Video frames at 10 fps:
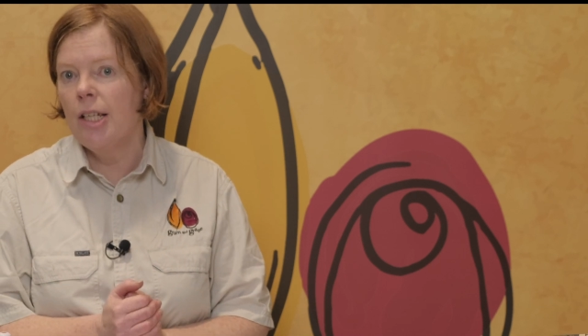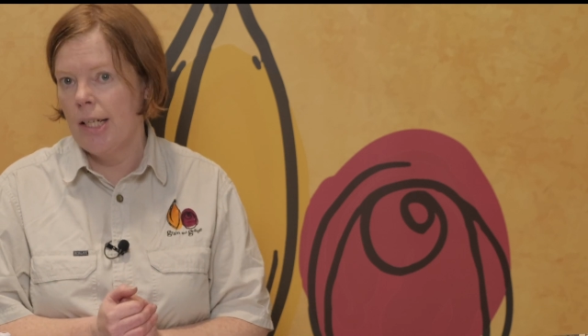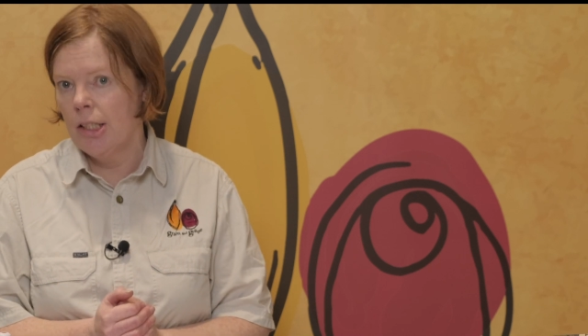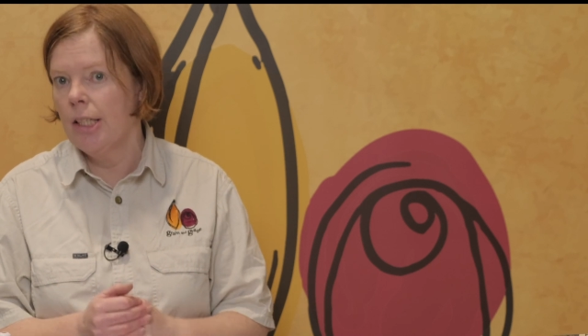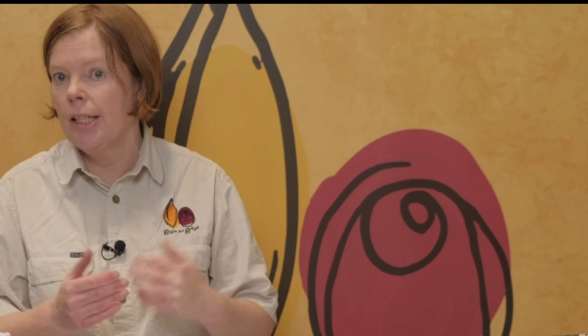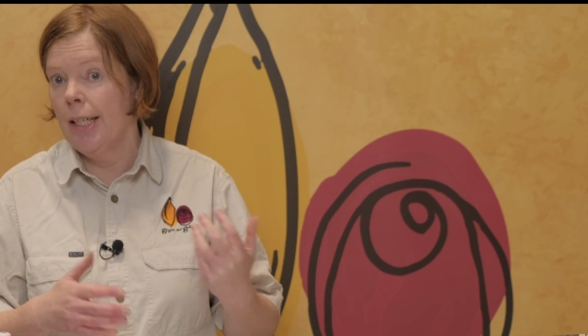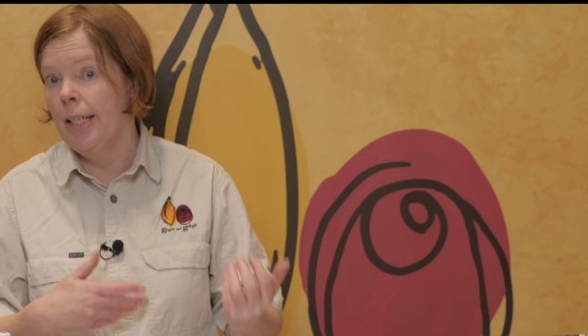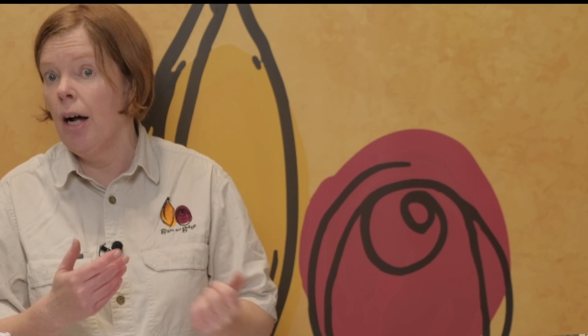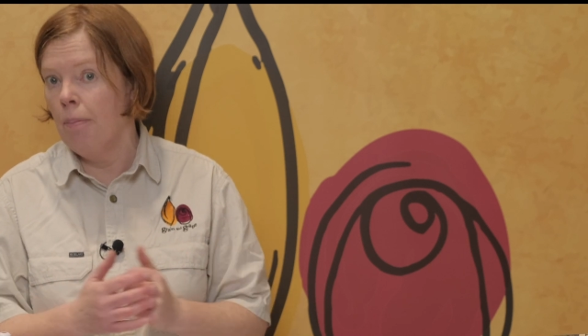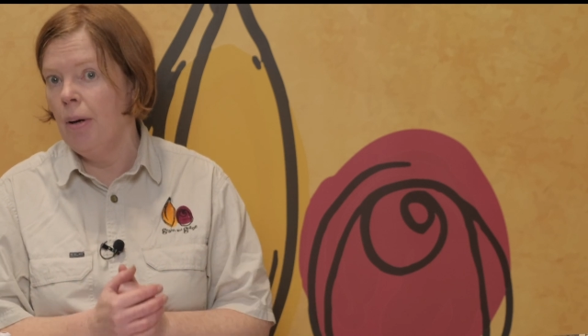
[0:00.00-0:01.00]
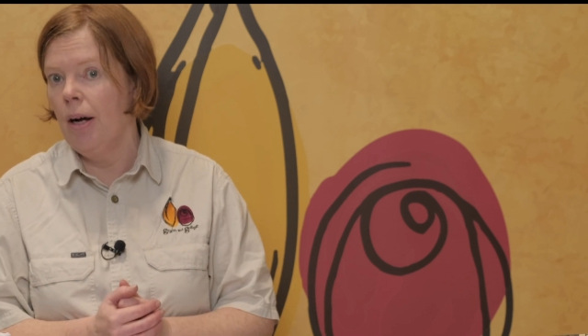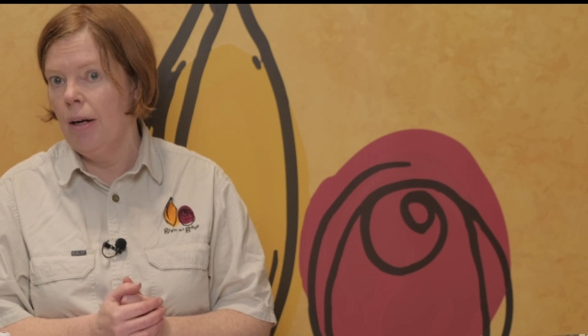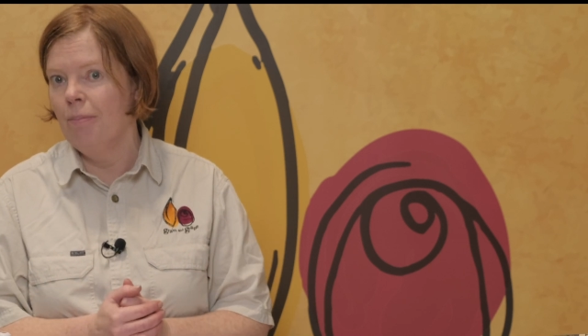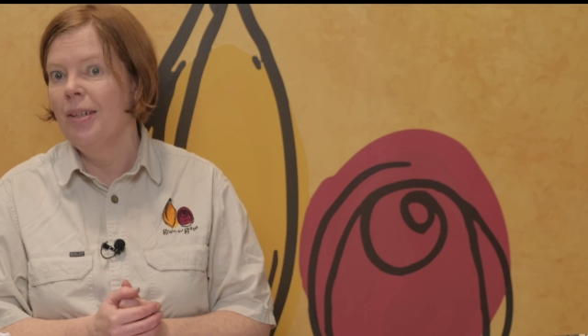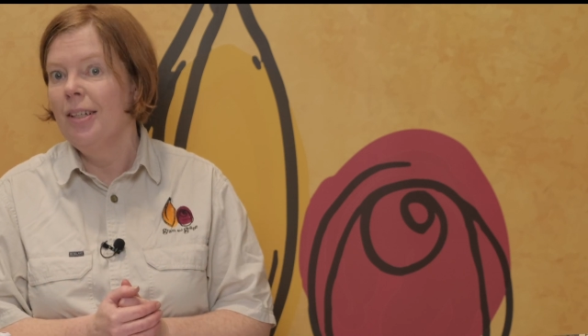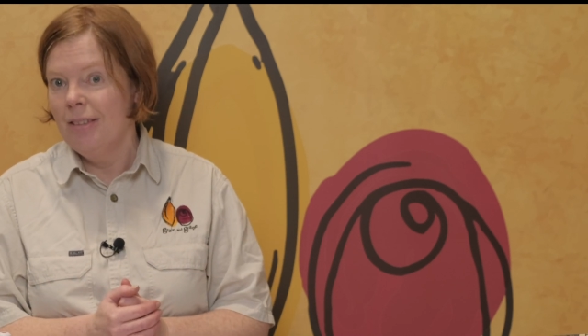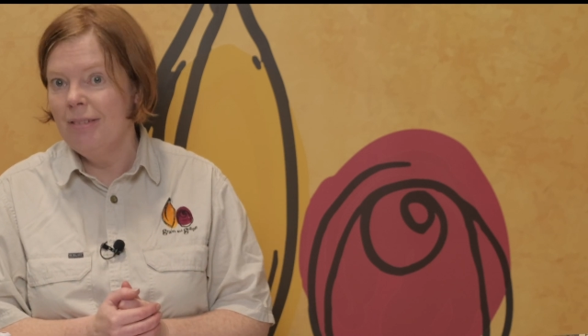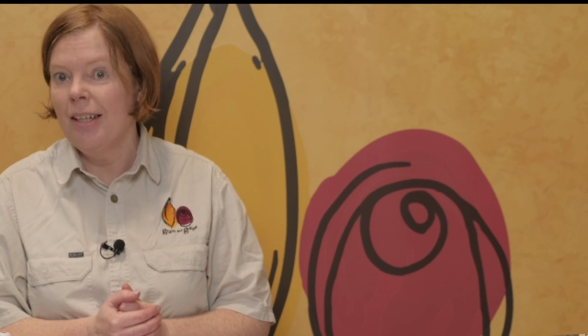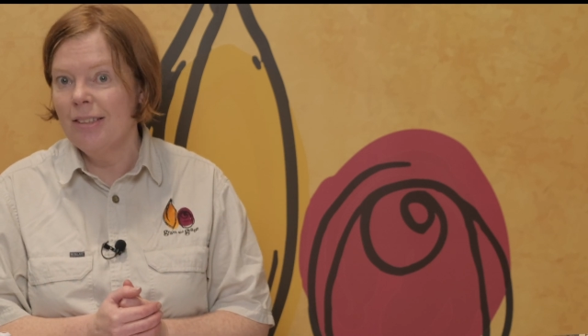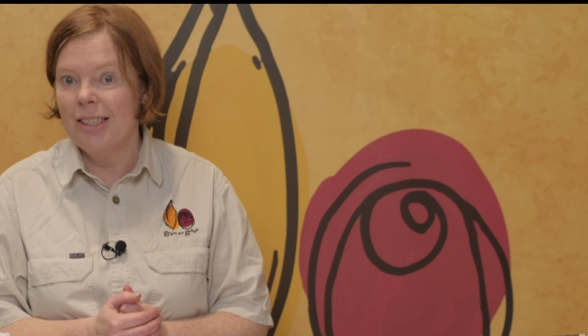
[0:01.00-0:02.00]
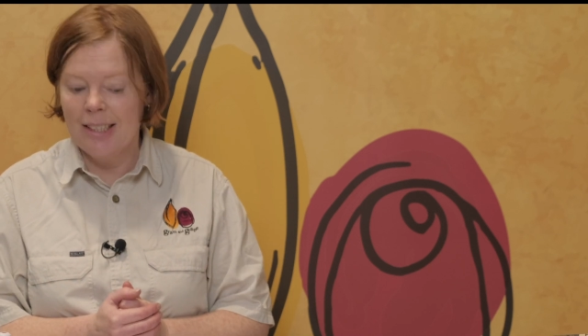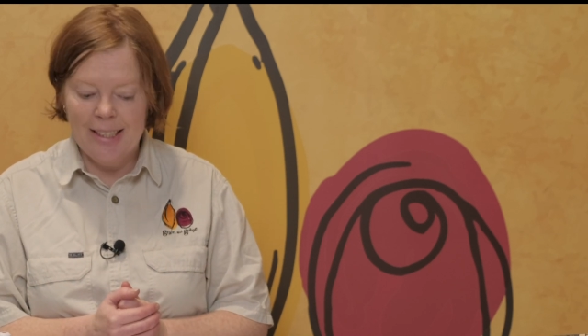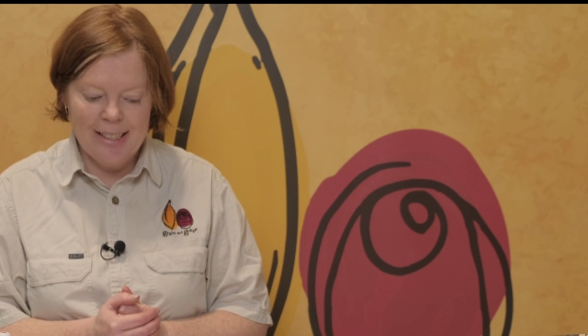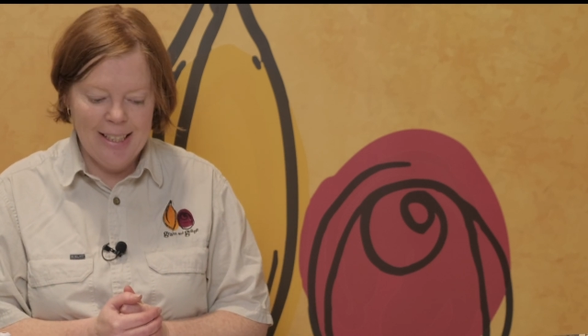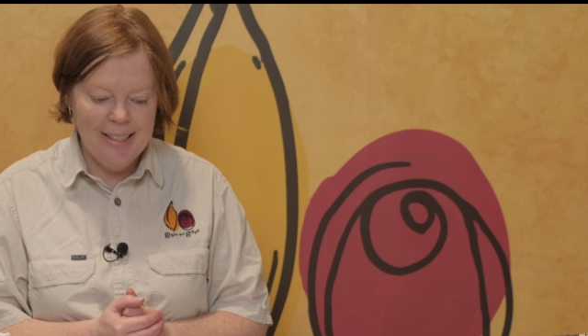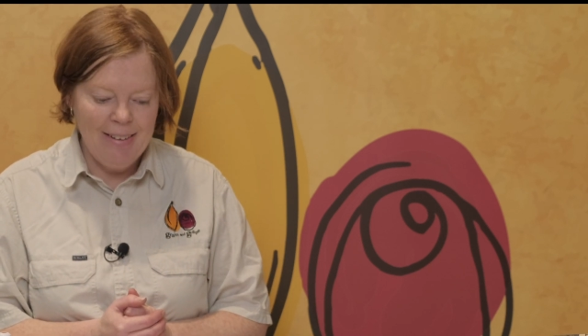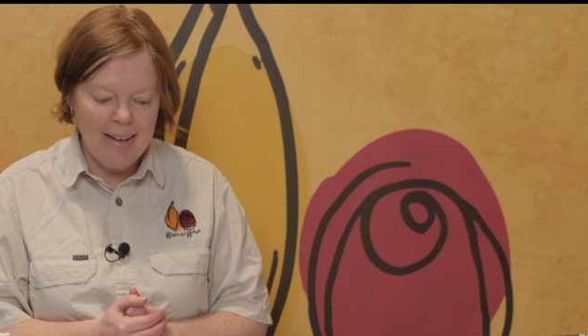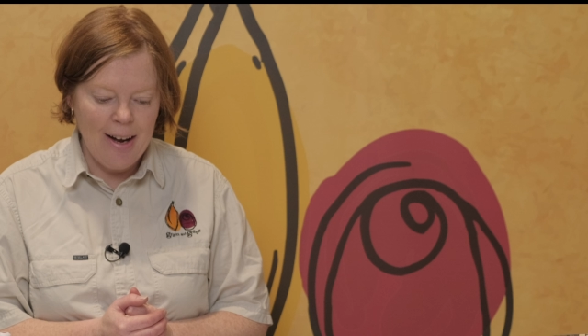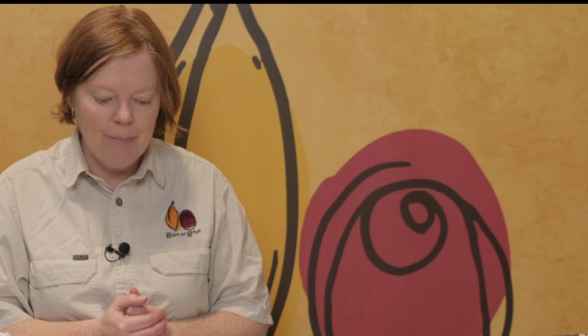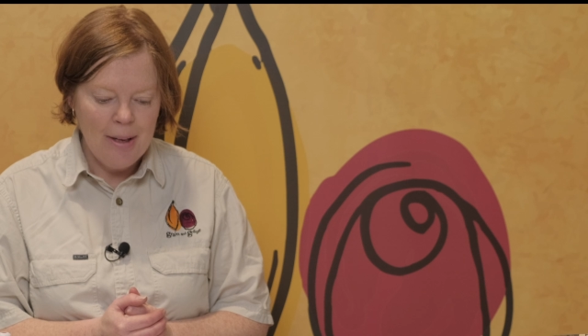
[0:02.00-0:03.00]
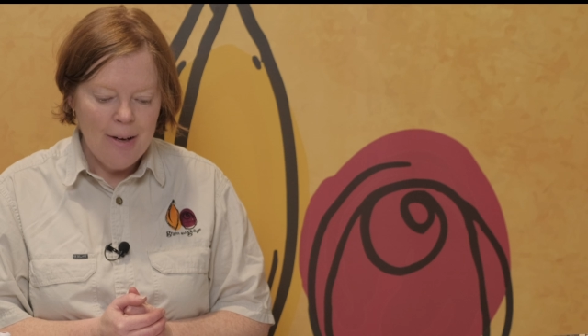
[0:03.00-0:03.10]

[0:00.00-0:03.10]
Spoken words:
actually clean up. Clean that up.